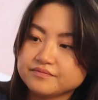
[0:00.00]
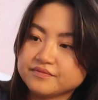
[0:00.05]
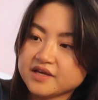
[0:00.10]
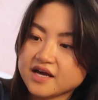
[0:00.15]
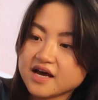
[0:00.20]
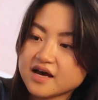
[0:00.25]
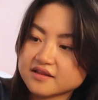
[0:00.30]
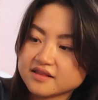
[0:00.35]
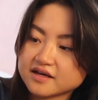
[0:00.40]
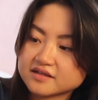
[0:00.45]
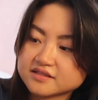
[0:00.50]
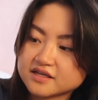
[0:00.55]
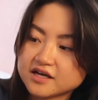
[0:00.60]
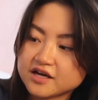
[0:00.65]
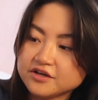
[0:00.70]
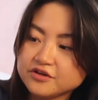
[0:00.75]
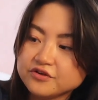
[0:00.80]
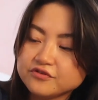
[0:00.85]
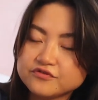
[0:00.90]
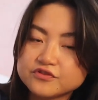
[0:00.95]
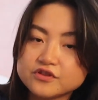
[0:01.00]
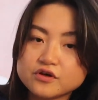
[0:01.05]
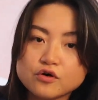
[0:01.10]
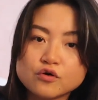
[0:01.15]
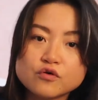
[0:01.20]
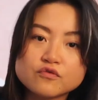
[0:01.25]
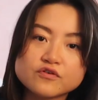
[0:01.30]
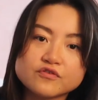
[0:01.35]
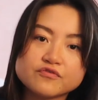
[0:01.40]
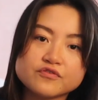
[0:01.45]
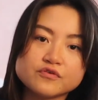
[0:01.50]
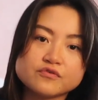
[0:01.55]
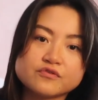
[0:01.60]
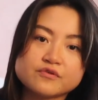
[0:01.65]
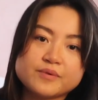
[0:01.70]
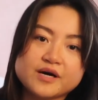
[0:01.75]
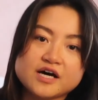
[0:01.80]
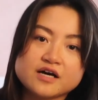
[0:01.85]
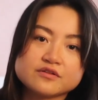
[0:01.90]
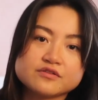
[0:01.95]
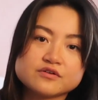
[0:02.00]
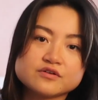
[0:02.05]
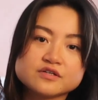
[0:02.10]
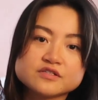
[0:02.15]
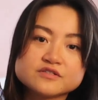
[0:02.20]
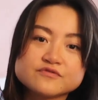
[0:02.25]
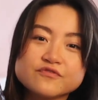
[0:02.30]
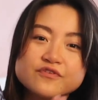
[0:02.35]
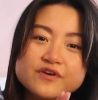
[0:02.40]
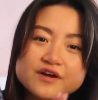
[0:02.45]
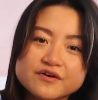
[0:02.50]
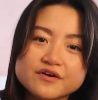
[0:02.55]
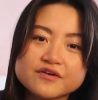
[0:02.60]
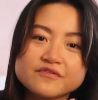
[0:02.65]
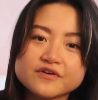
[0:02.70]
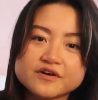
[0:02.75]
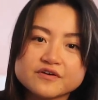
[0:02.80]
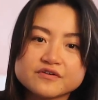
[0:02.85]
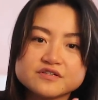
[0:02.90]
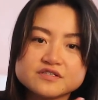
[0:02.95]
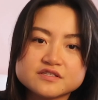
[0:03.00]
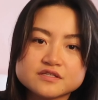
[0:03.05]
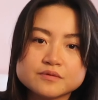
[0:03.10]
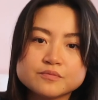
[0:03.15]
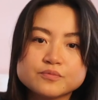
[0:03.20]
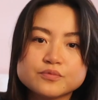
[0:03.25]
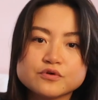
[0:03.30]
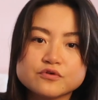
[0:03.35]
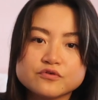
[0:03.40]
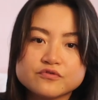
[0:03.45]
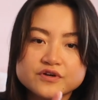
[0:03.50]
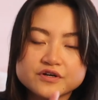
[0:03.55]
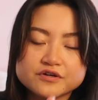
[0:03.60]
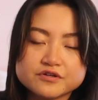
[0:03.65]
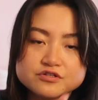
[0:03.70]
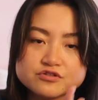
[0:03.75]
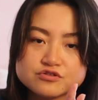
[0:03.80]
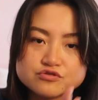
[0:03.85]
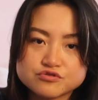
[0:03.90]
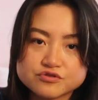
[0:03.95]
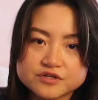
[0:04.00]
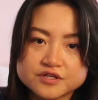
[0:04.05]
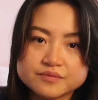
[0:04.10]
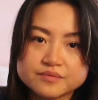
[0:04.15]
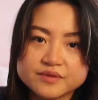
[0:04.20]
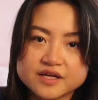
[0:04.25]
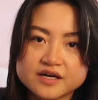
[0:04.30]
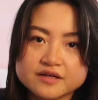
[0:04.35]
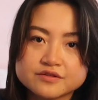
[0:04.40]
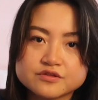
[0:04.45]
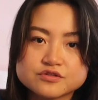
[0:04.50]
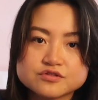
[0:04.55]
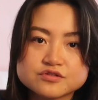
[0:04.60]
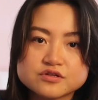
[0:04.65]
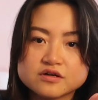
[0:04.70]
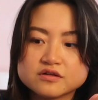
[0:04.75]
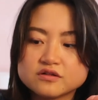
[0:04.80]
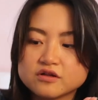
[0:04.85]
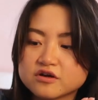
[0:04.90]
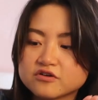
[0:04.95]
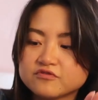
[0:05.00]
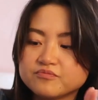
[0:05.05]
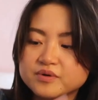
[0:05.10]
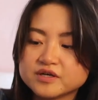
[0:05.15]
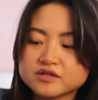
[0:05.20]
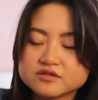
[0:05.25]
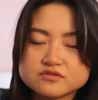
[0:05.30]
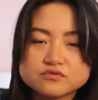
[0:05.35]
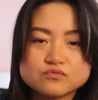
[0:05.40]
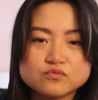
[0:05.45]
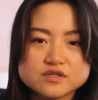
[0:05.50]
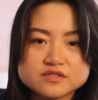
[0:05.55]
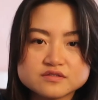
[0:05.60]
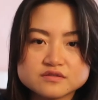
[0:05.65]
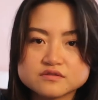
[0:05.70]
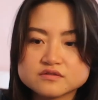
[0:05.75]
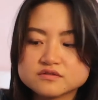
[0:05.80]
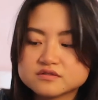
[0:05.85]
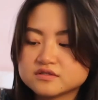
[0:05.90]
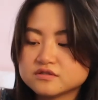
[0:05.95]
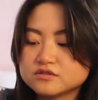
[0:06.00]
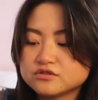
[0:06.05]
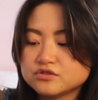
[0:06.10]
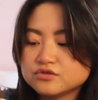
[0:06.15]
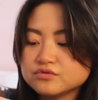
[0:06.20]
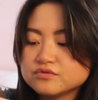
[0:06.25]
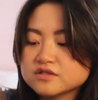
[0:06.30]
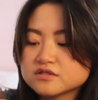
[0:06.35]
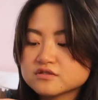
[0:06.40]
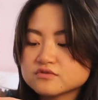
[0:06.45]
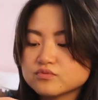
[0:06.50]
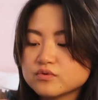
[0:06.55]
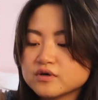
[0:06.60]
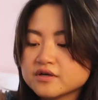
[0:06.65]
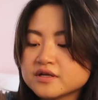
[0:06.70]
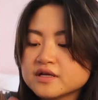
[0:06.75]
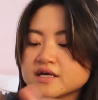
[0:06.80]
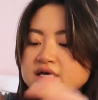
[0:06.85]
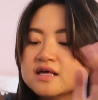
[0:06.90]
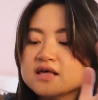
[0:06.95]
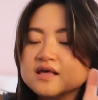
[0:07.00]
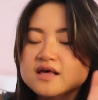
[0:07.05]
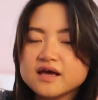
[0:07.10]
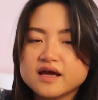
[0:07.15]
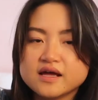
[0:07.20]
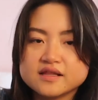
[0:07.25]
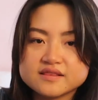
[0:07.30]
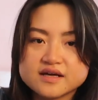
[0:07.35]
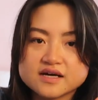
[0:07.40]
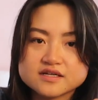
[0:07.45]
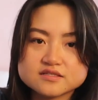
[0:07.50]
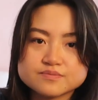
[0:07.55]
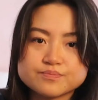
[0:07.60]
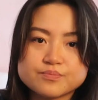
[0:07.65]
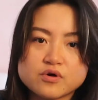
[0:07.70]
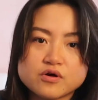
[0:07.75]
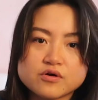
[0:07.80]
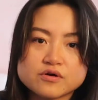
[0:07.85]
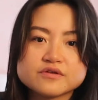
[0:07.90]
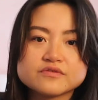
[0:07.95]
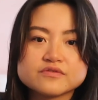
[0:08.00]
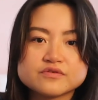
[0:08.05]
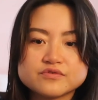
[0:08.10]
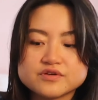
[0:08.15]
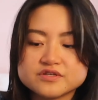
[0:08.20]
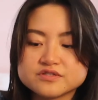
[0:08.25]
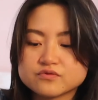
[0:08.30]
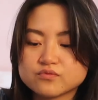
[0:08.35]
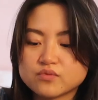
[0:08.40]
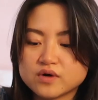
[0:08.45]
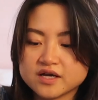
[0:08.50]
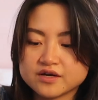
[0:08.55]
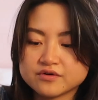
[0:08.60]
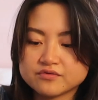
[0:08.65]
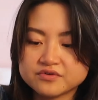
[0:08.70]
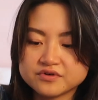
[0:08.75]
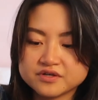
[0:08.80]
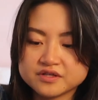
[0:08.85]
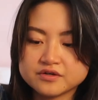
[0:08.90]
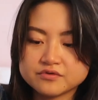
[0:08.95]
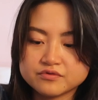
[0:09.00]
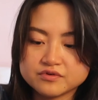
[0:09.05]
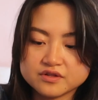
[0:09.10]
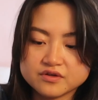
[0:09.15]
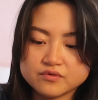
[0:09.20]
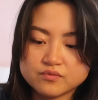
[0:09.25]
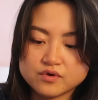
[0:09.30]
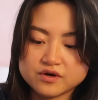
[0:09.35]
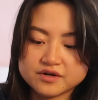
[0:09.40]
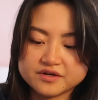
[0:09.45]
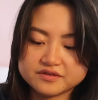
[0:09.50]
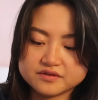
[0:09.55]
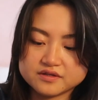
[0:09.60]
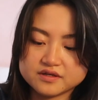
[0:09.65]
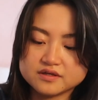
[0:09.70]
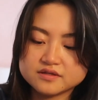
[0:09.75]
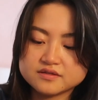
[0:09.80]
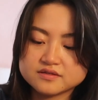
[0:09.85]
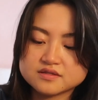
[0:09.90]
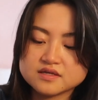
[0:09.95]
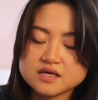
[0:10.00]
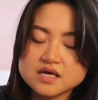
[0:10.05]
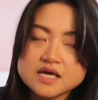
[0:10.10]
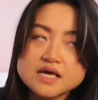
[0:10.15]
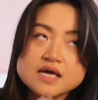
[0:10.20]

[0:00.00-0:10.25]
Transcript: yeah, that's kind of the overview of the bag there. It's very, very simple, very streamlined. There's not a lot of bells and whistles to this one, and that's part of the reason why I really, really wanted this.